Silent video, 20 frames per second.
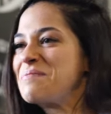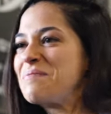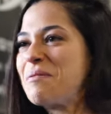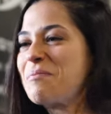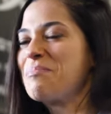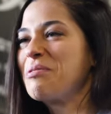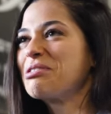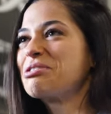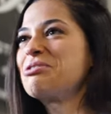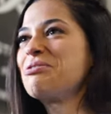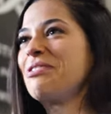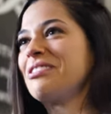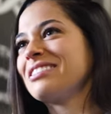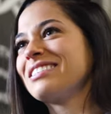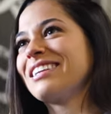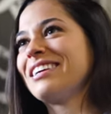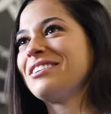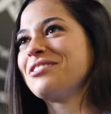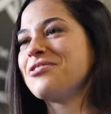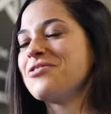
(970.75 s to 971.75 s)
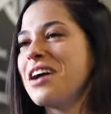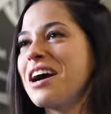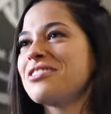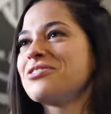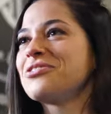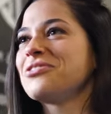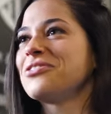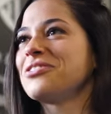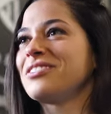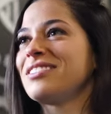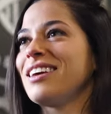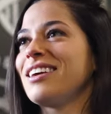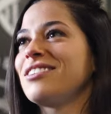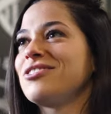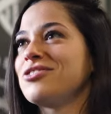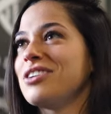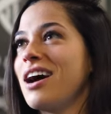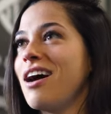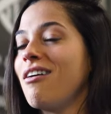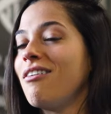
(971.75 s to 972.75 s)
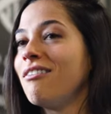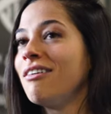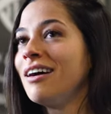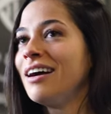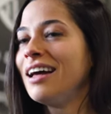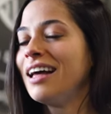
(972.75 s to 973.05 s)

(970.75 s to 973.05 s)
we'll push you onto the international stage now.